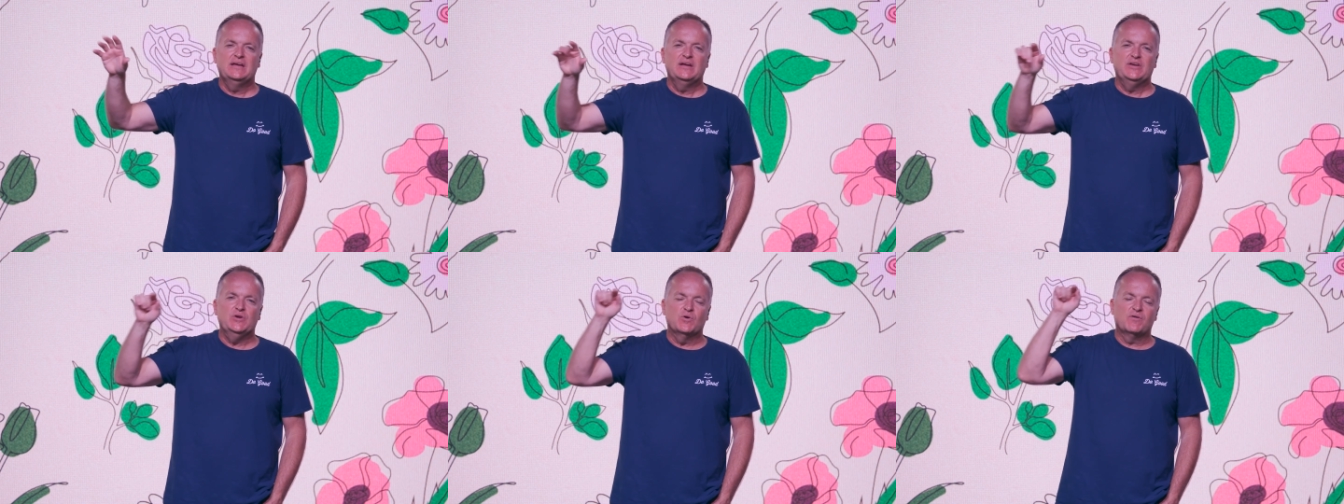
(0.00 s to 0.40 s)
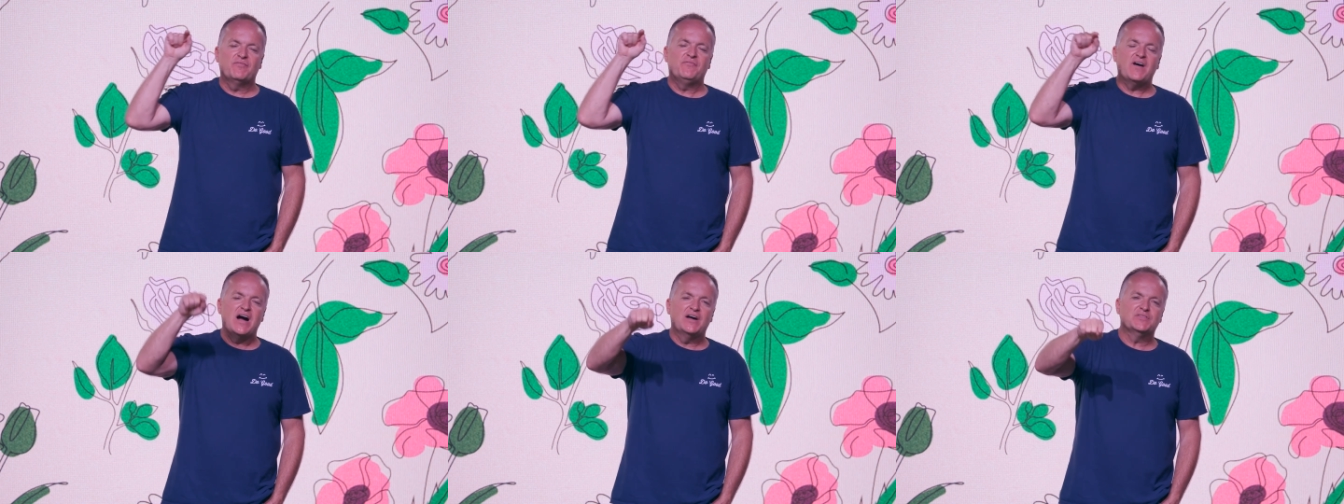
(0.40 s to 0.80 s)
your
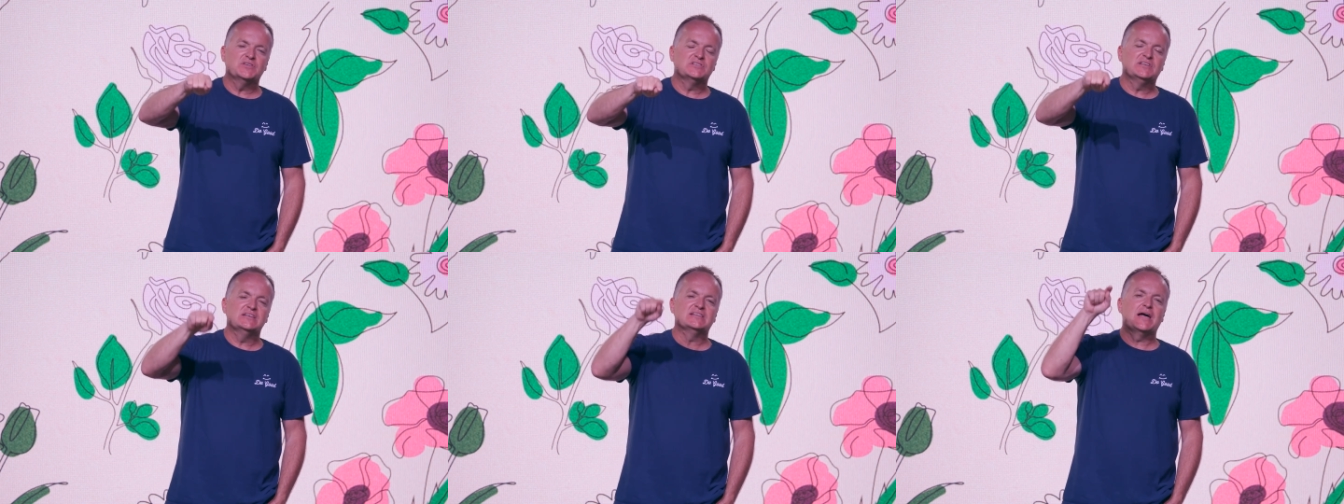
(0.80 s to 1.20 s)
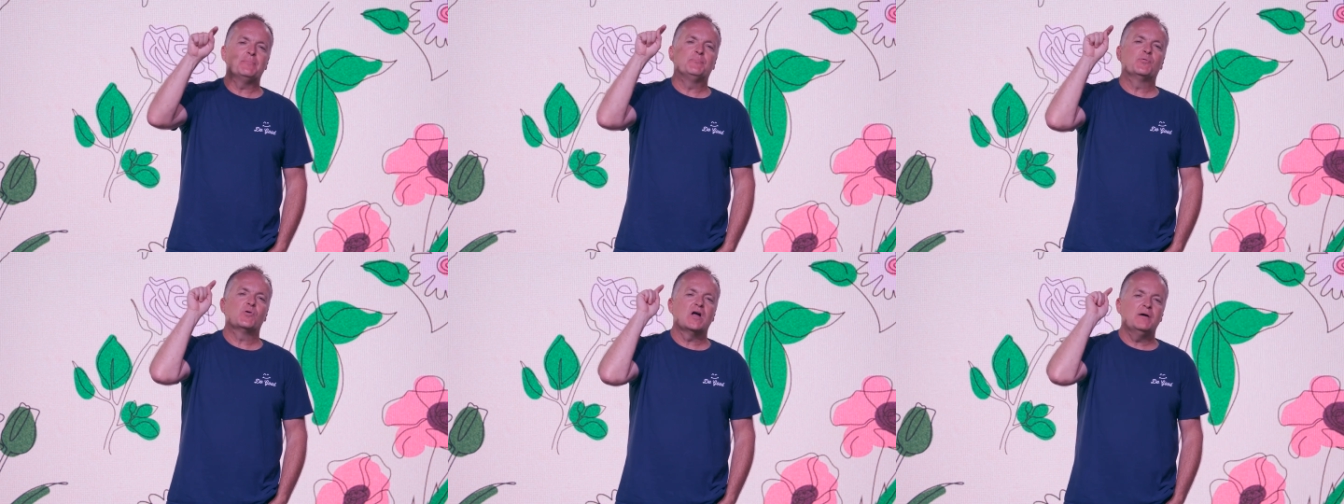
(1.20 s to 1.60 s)
father says, I
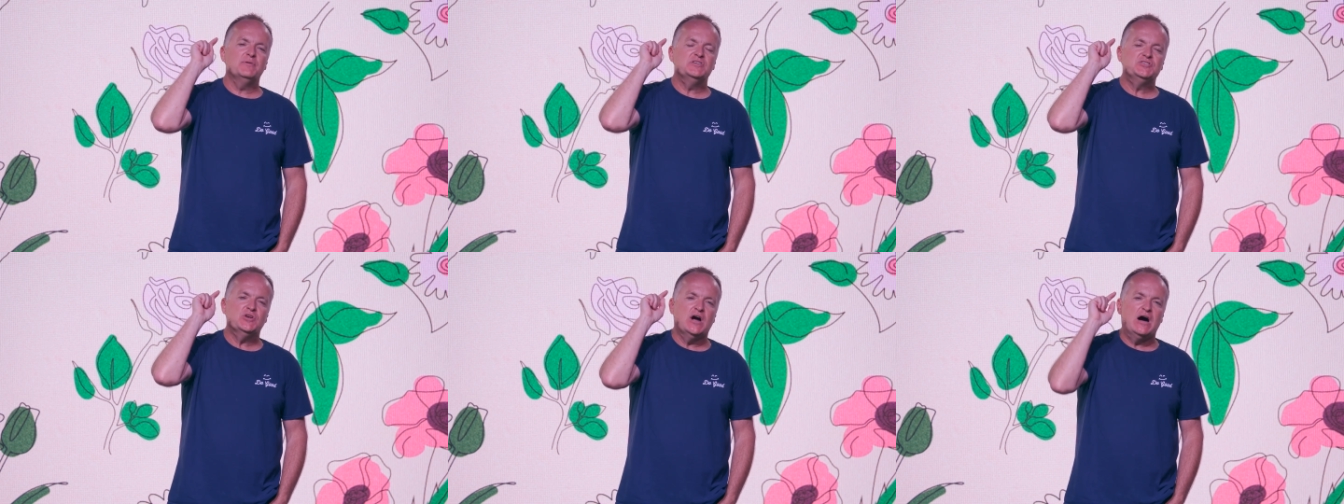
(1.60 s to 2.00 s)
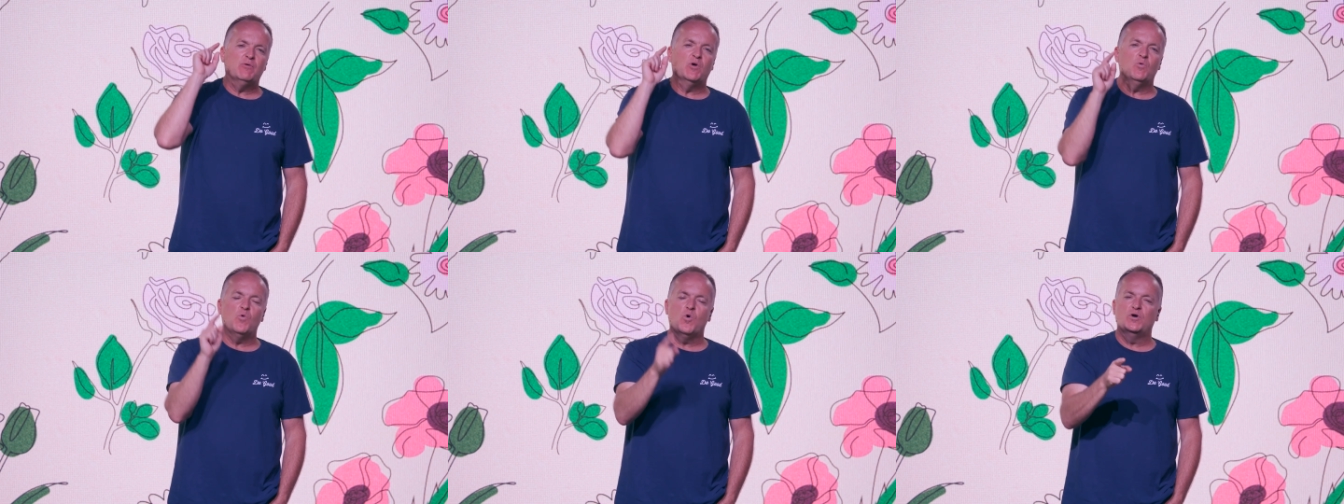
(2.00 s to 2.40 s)
promise you, I'll
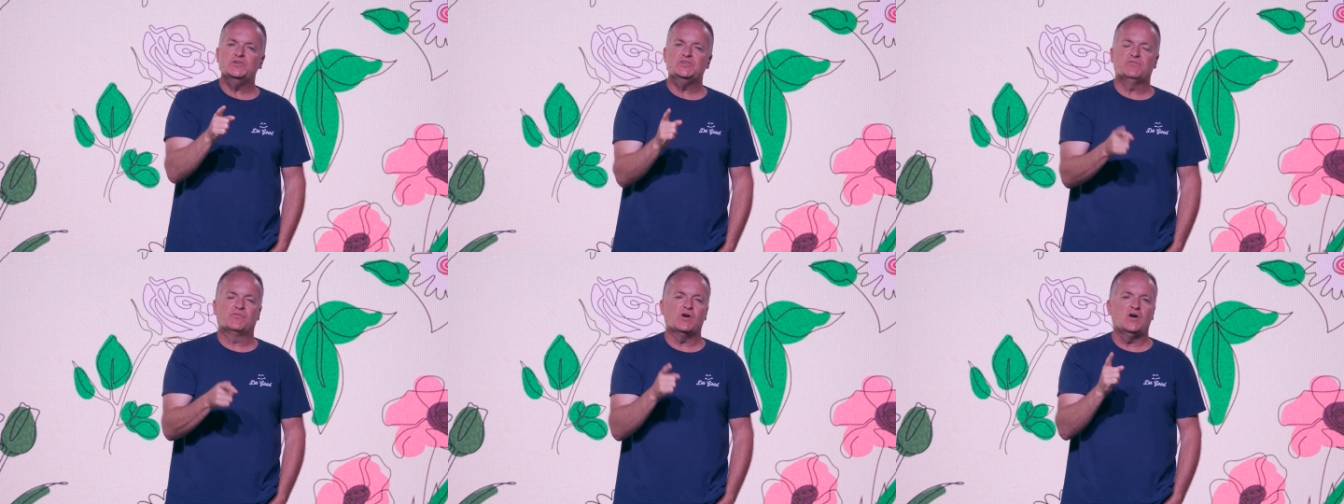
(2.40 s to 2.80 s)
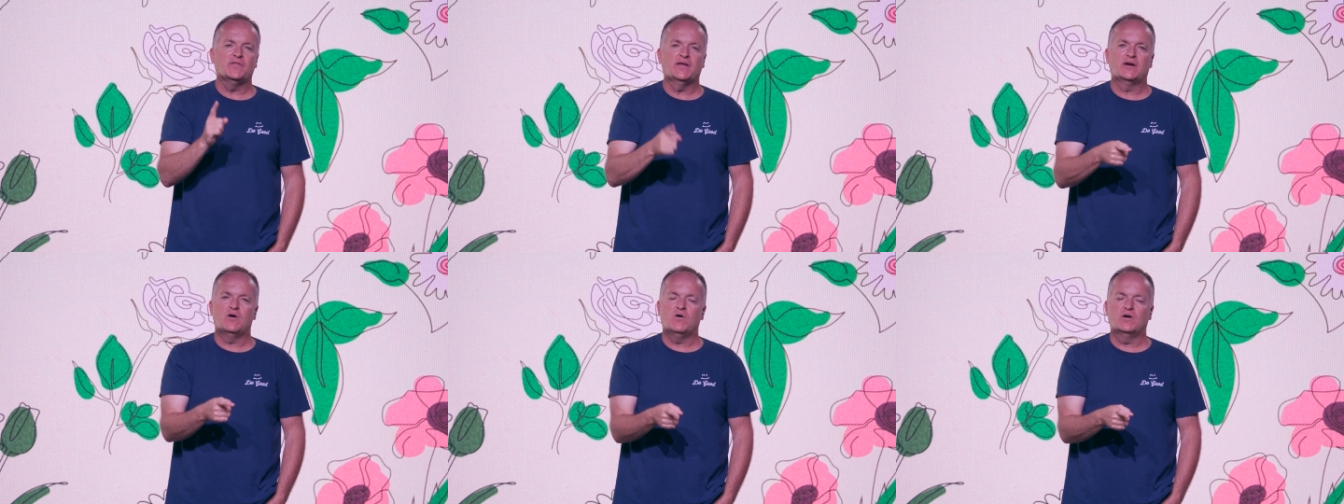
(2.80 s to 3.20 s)
reward you for all
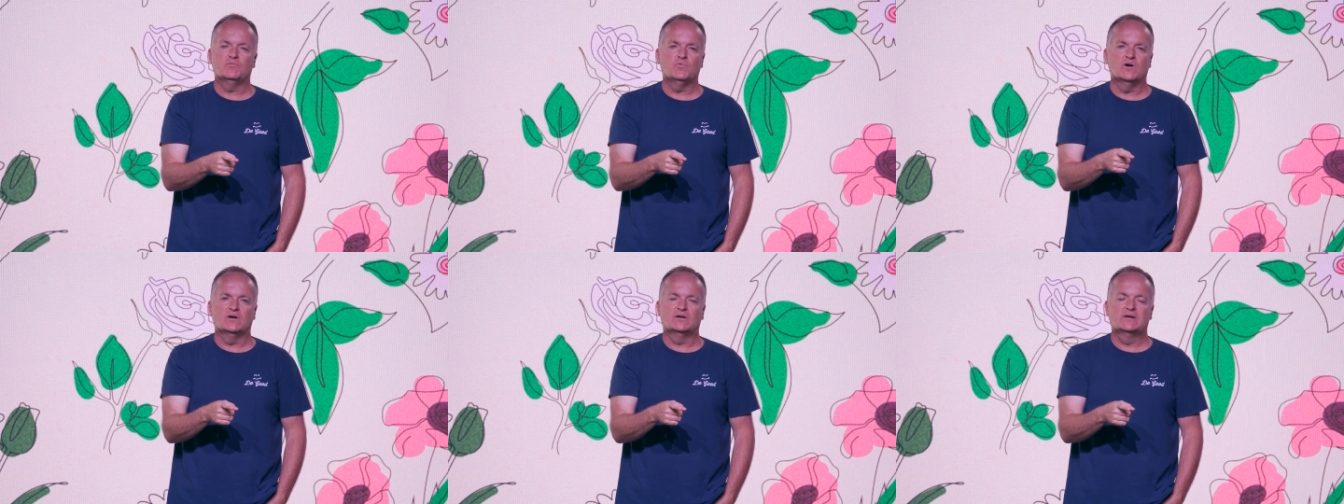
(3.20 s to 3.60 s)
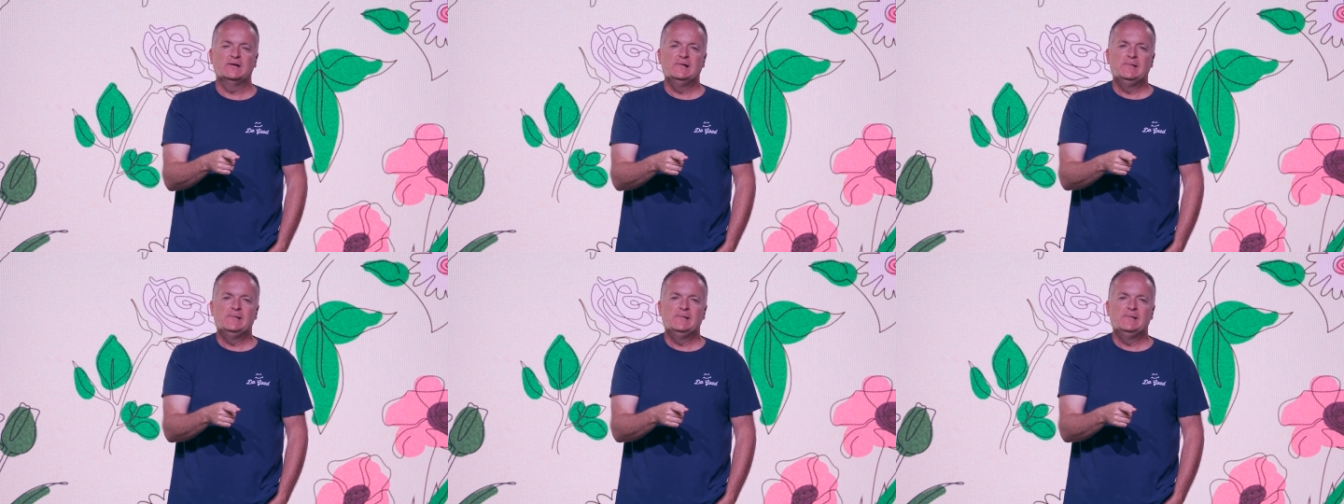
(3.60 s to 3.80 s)
that hard work.